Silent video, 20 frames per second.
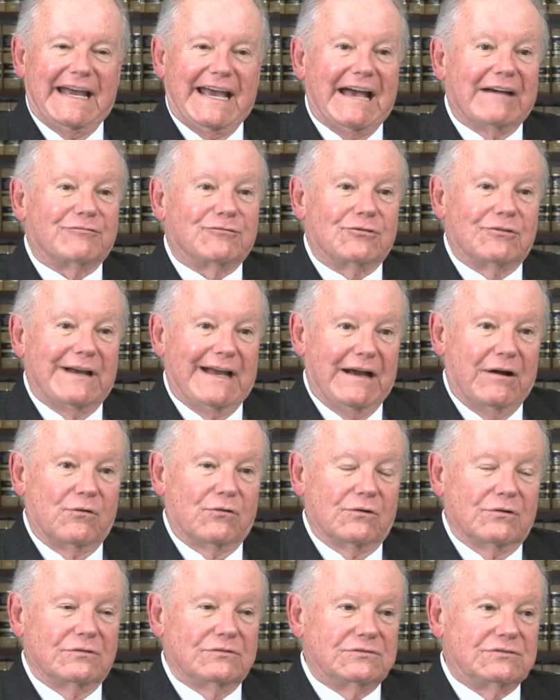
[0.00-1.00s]
after
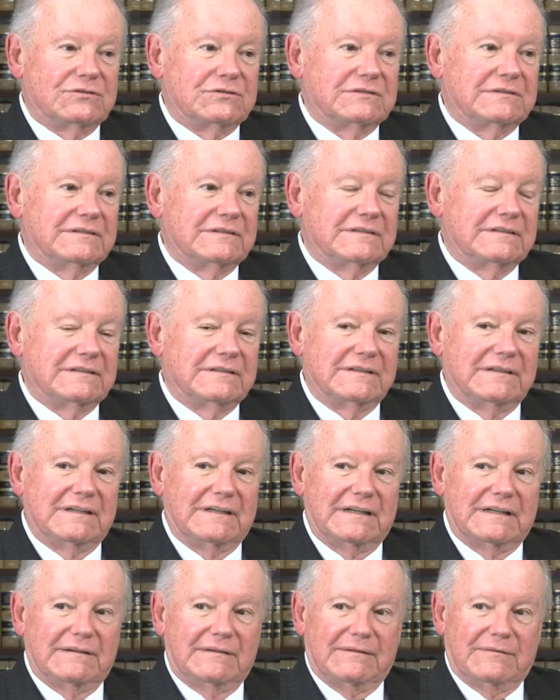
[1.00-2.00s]
hours,
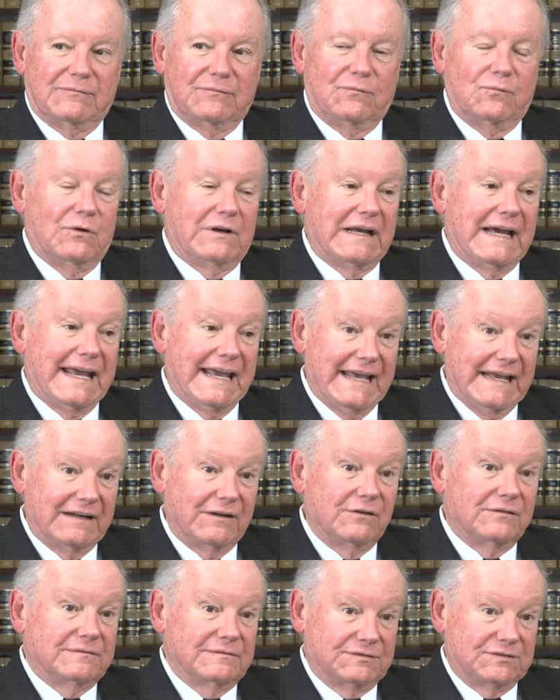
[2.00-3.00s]
when I
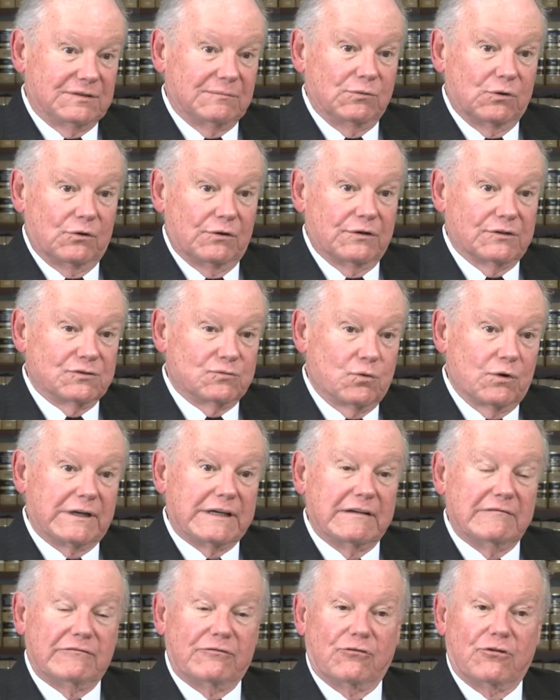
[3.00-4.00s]
had some lawyers
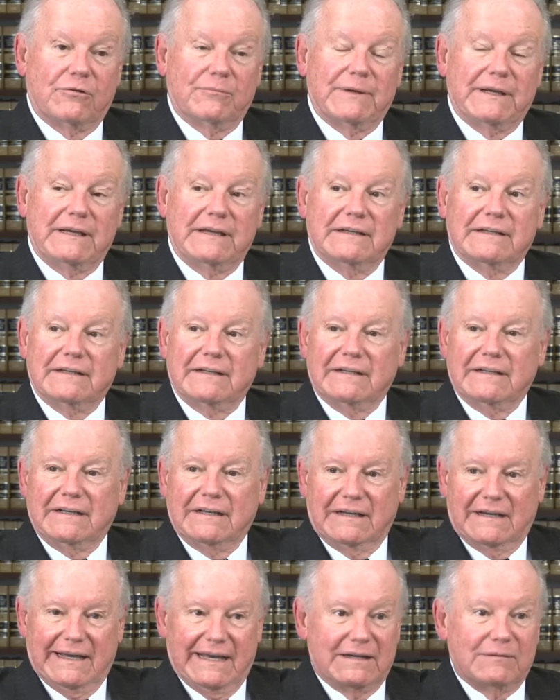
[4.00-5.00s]
working for me,
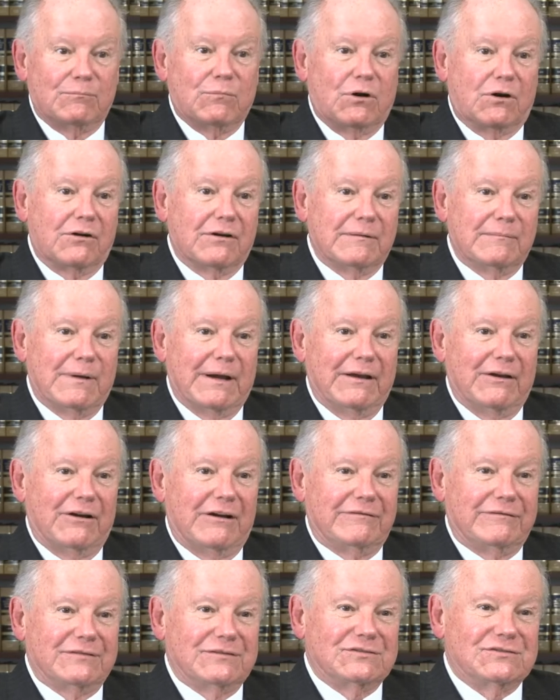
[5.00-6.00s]
I had a bar in my
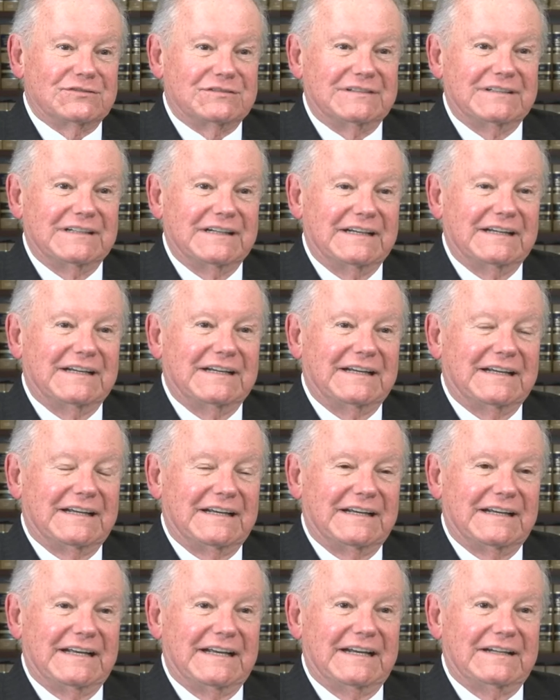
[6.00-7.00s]
office.
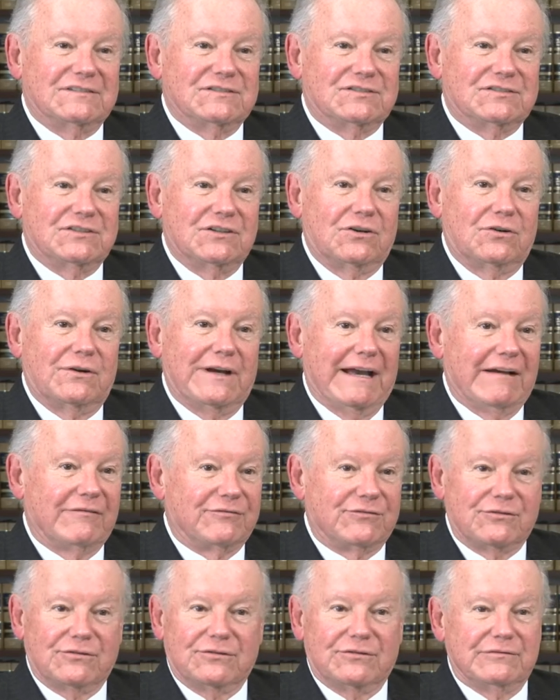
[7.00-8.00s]
And so
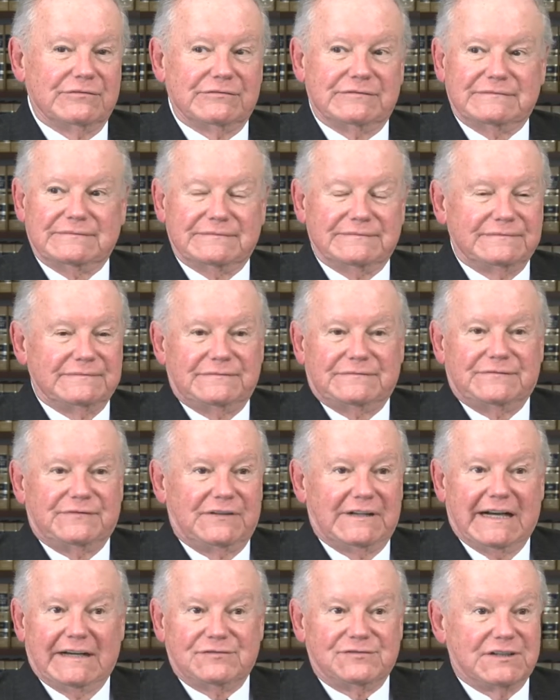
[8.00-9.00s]
after
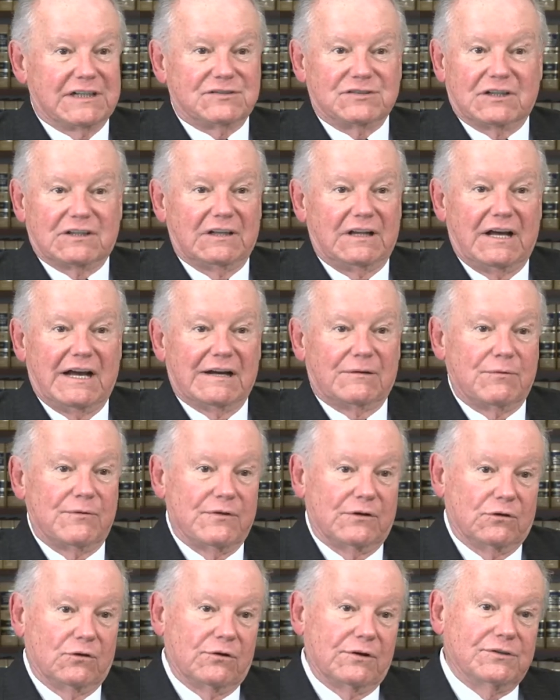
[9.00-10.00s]
five, six o'clock,
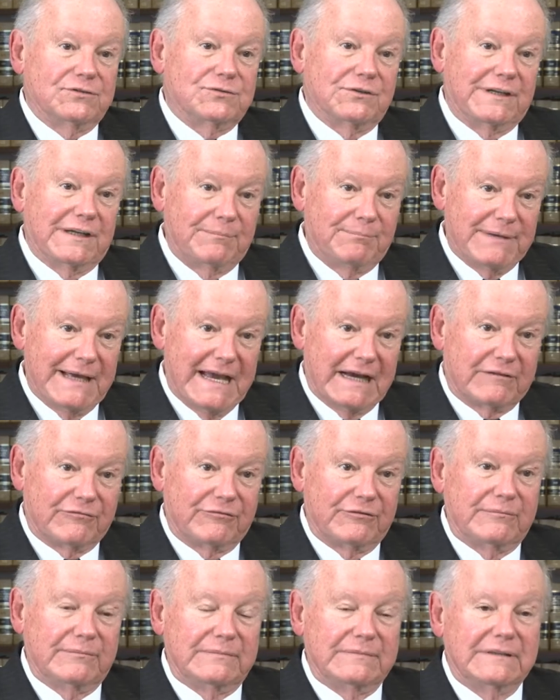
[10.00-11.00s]
when the lawyers would get back
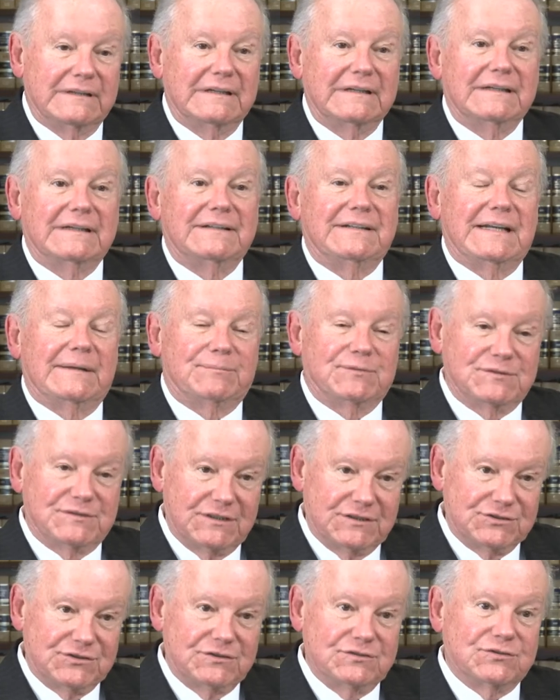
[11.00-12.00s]
from
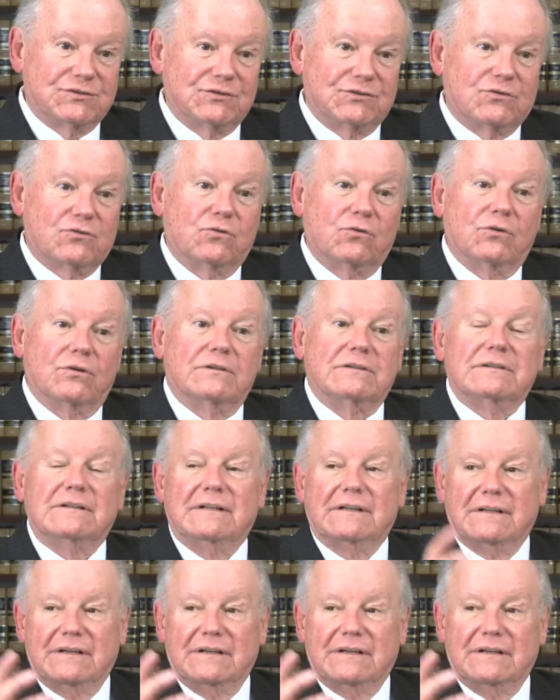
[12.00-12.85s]
depositions or court,